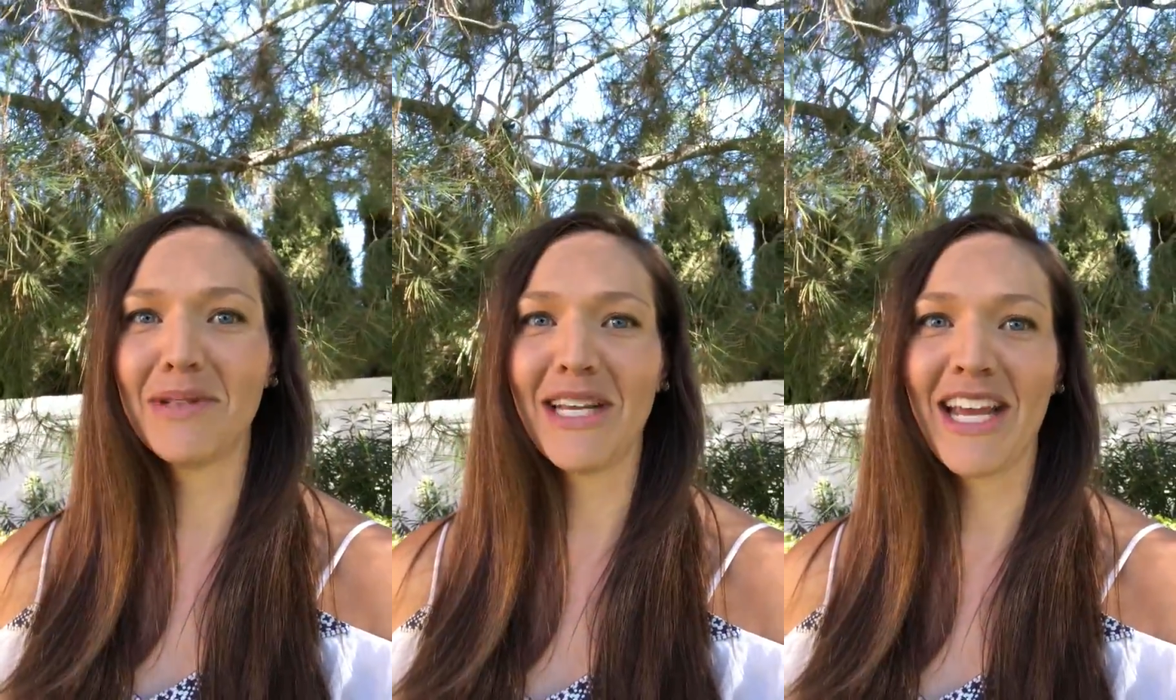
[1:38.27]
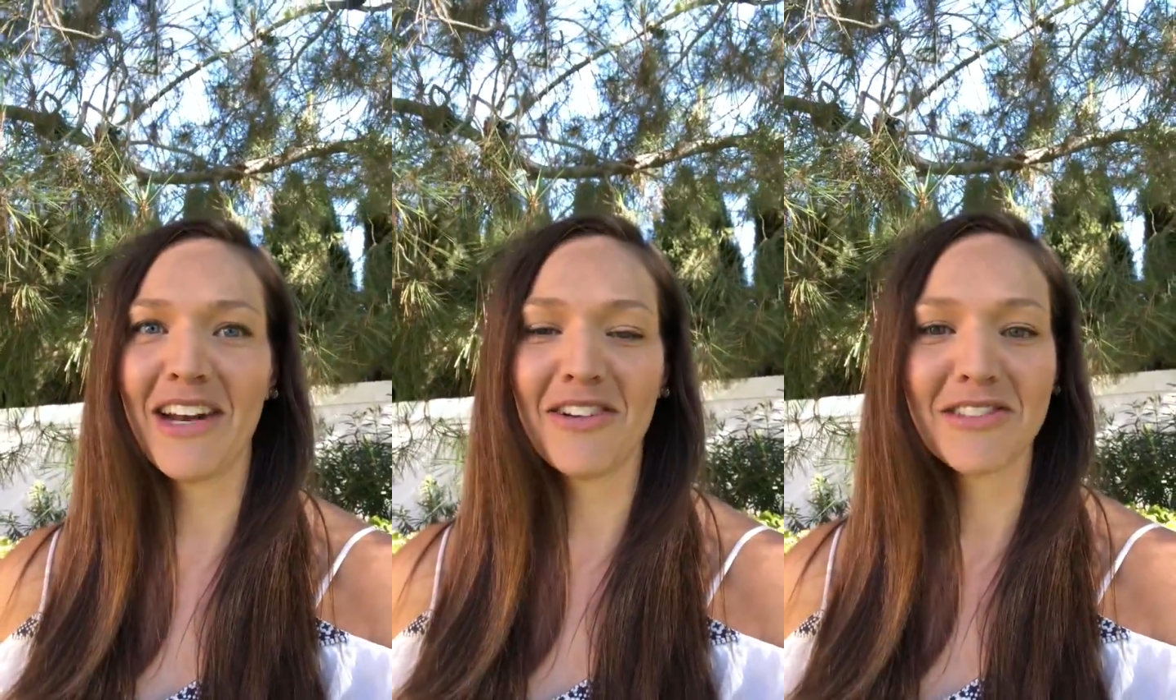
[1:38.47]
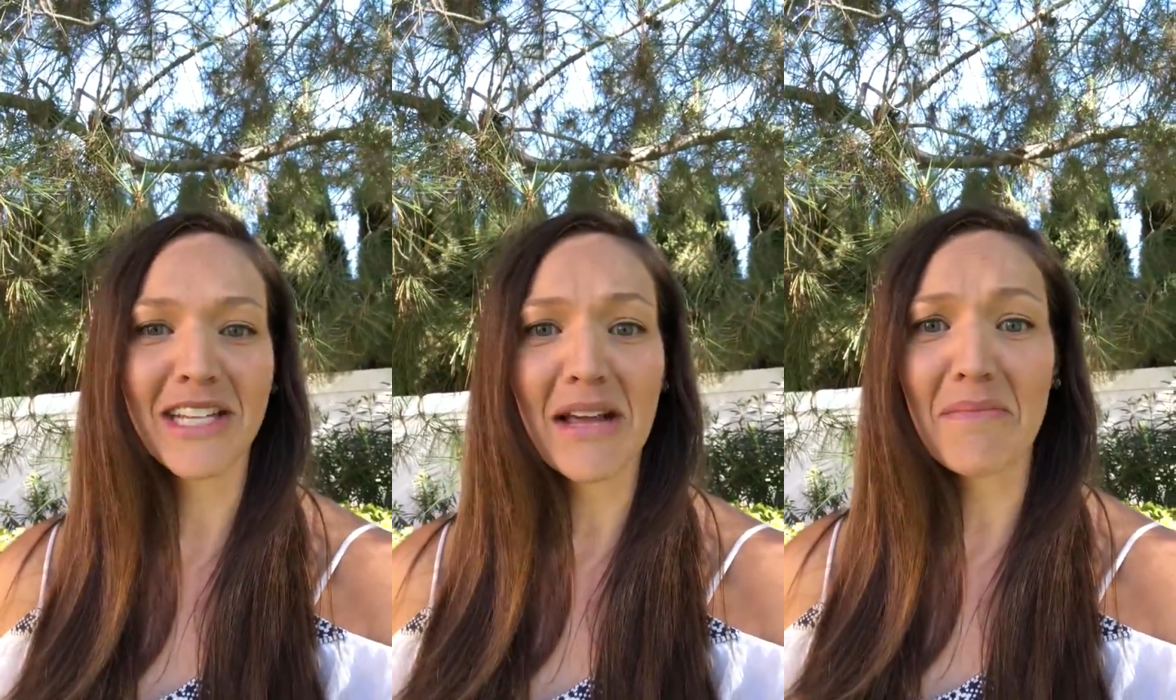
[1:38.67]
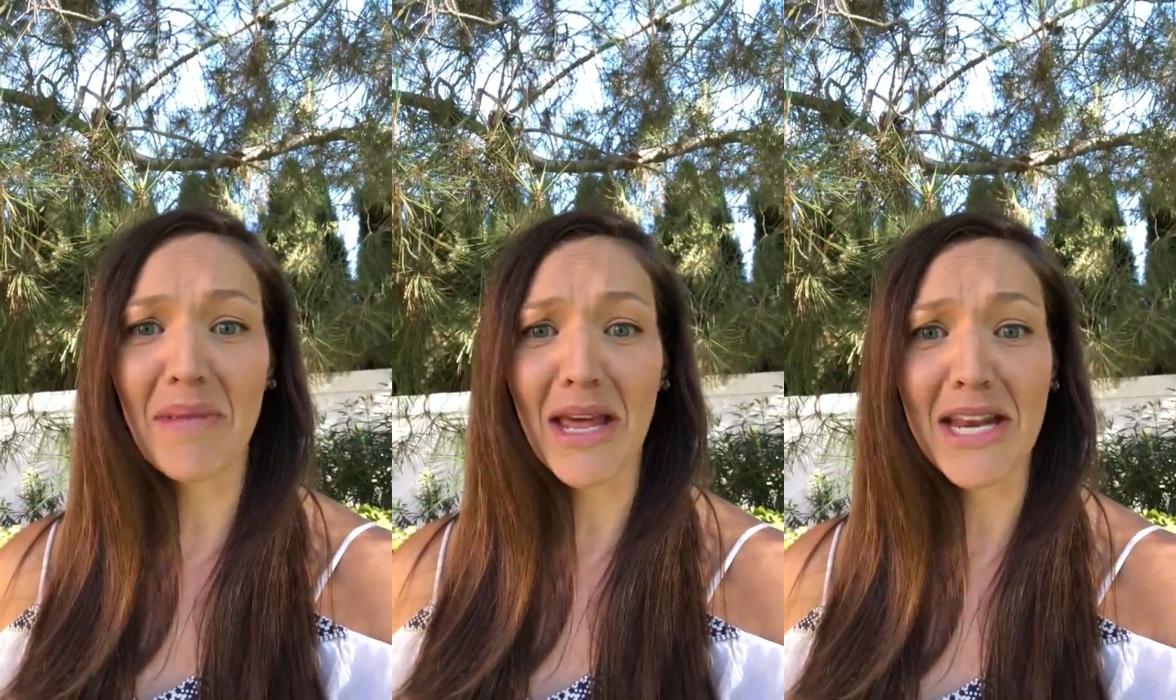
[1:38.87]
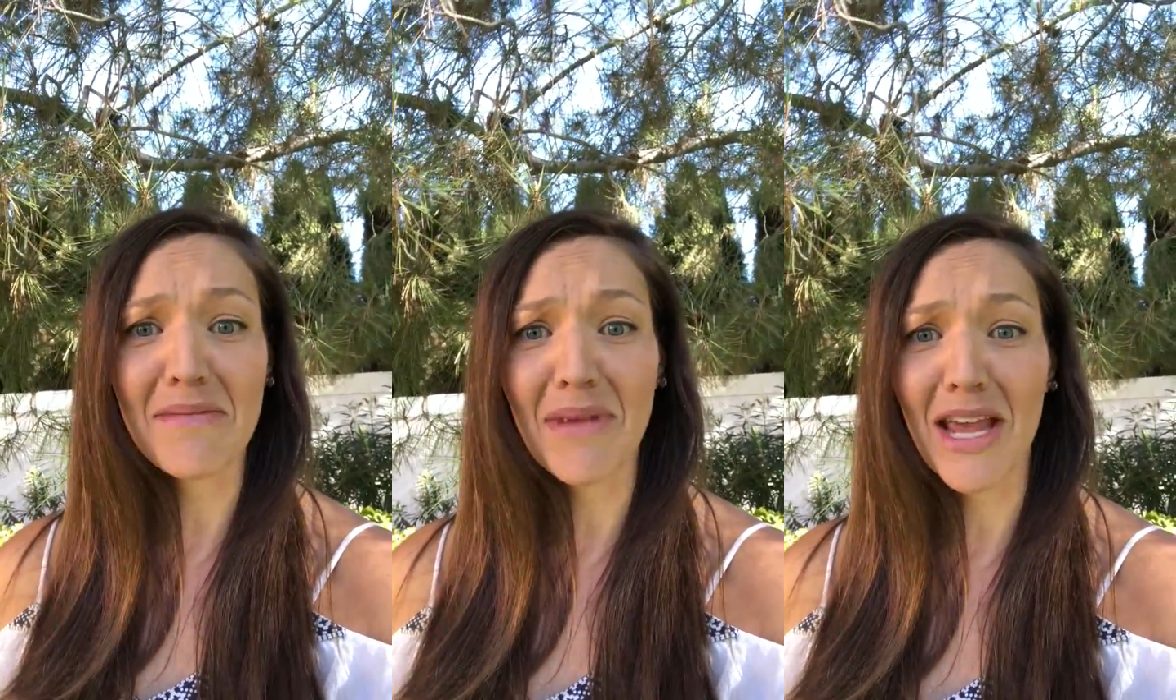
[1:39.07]
potatoes Aunt
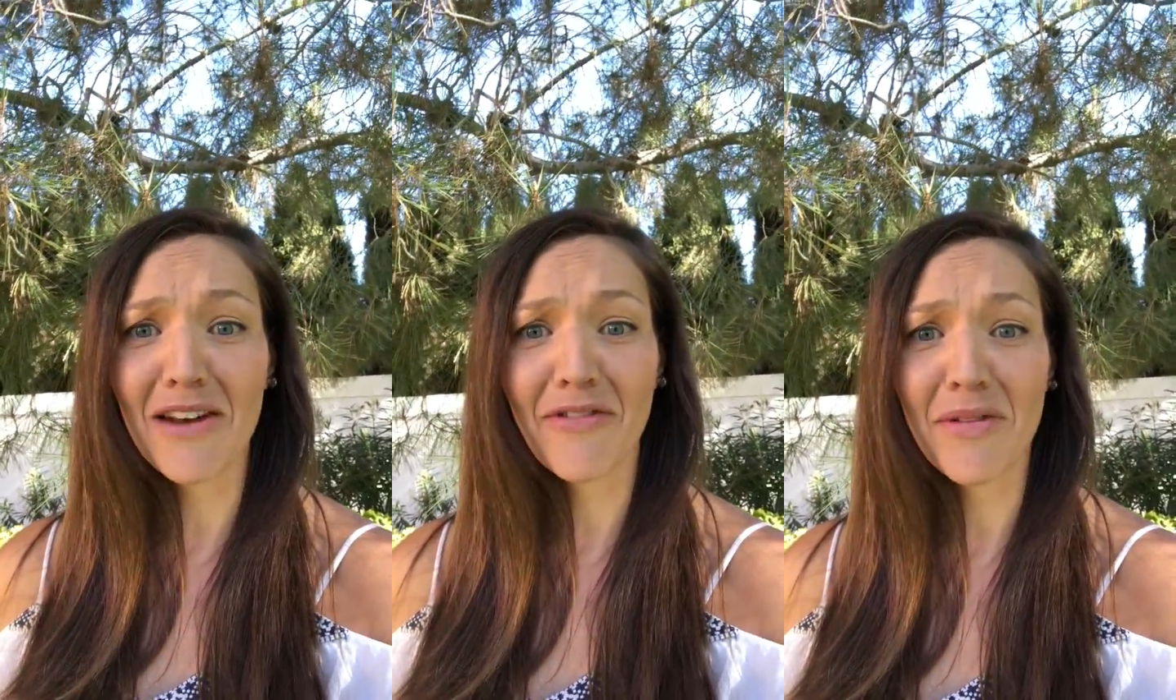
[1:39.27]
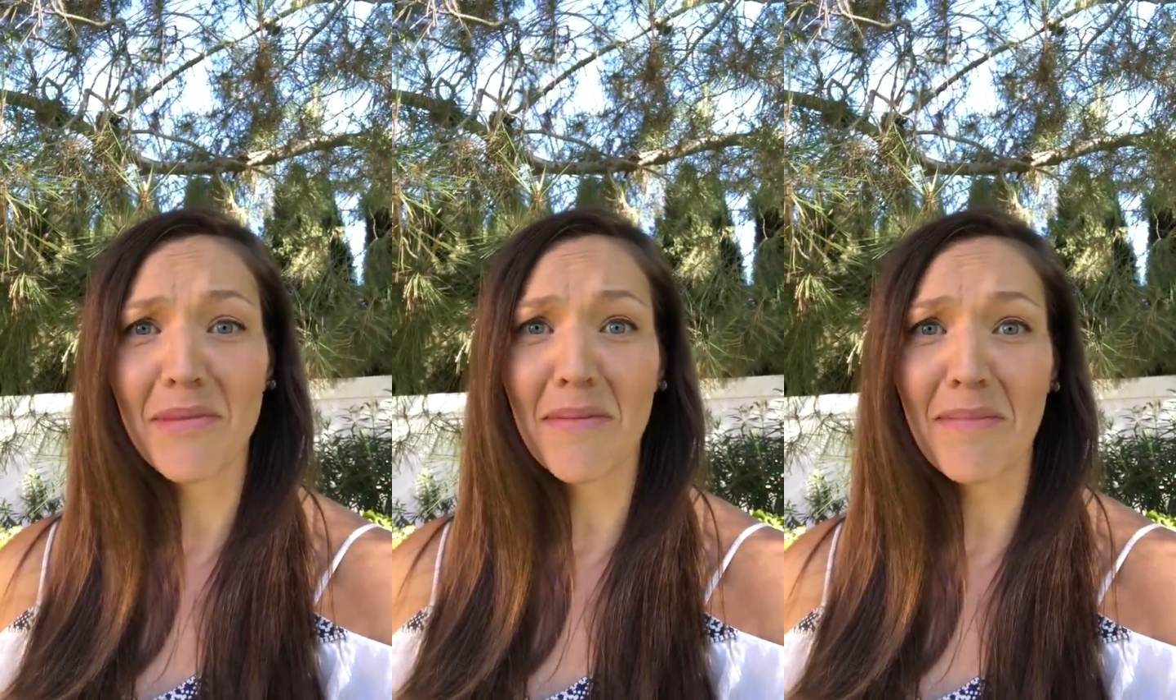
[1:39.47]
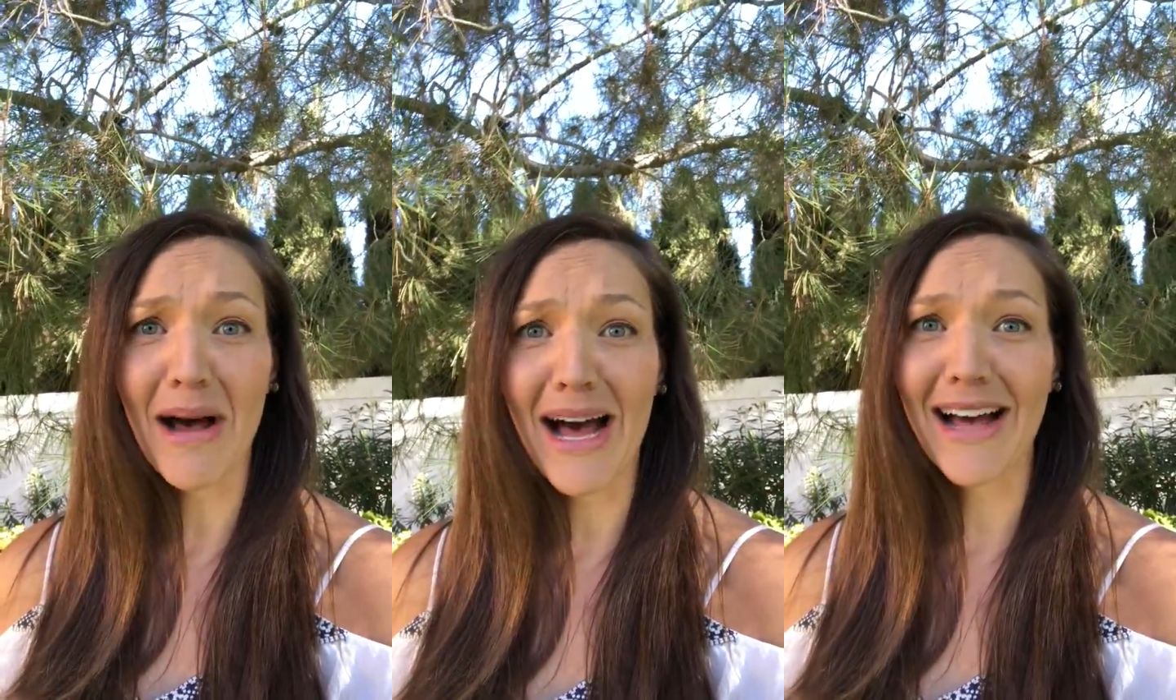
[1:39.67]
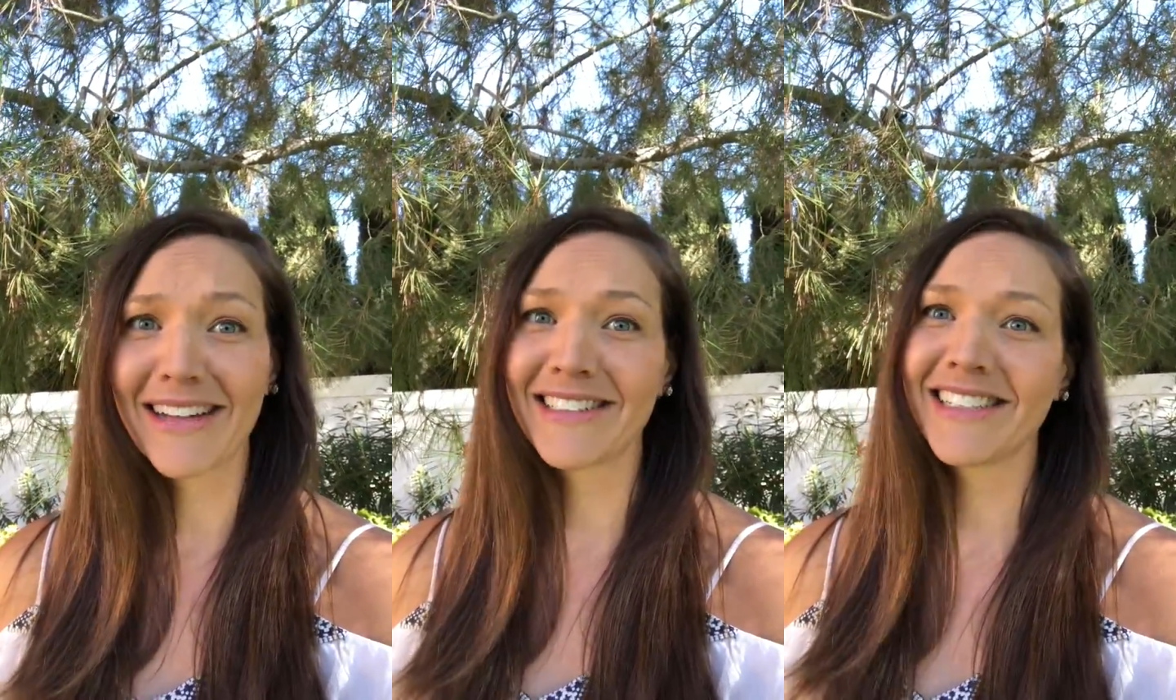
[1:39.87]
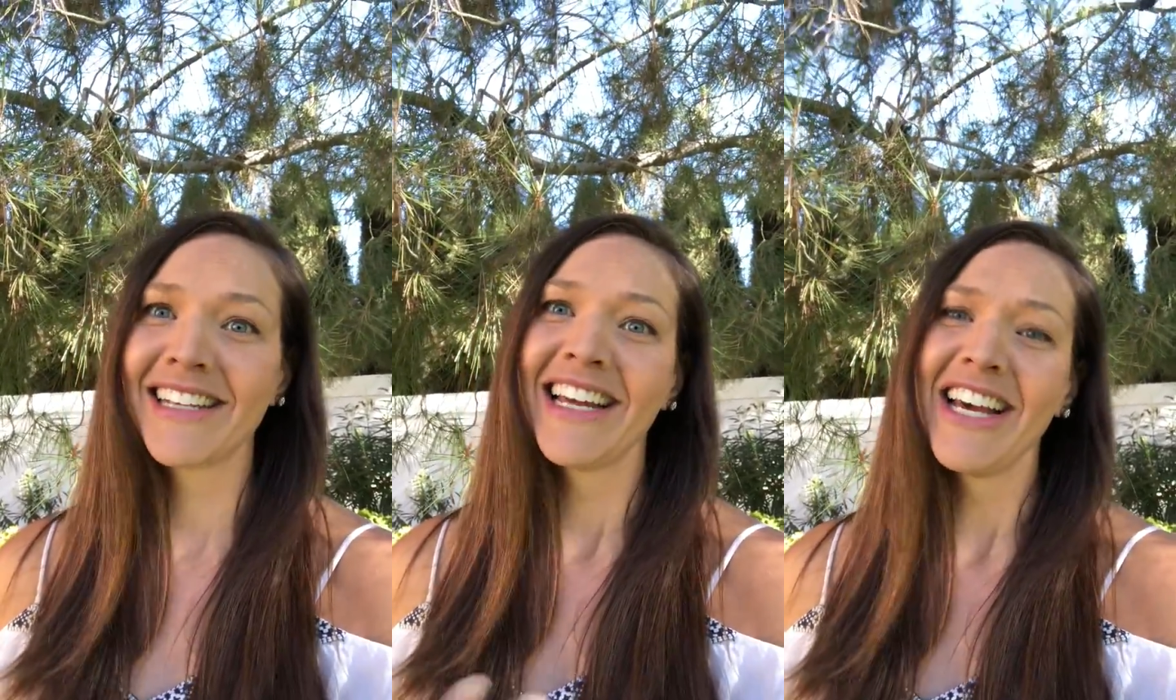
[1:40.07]
Betty made from a
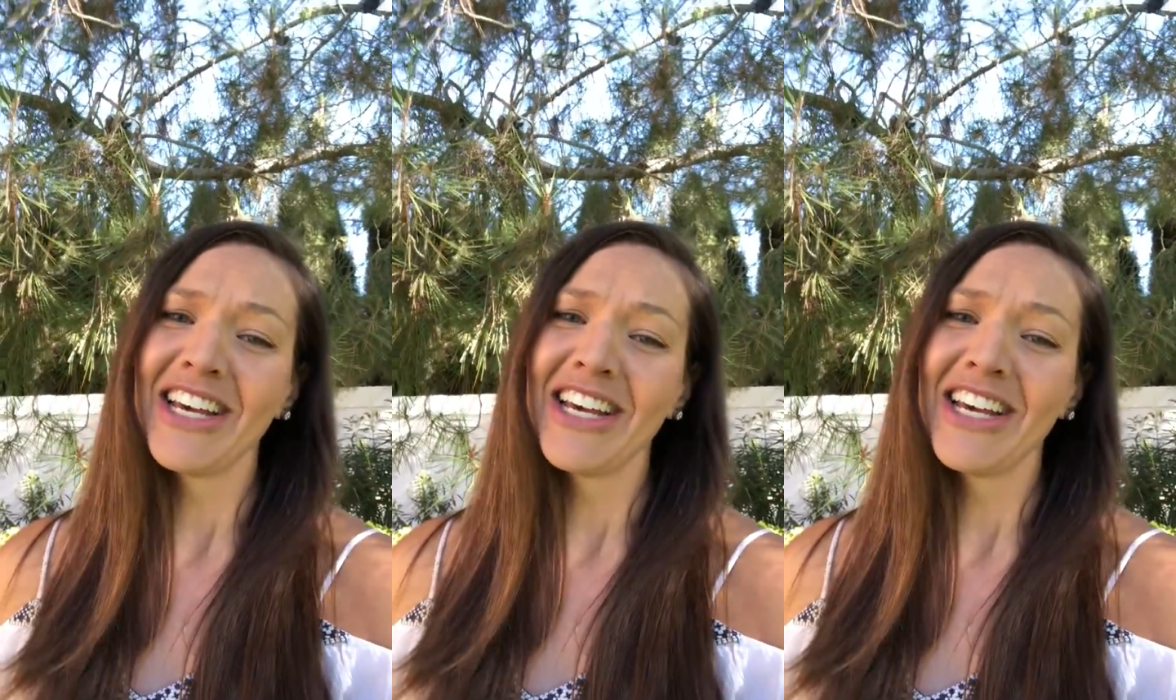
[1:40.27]
box?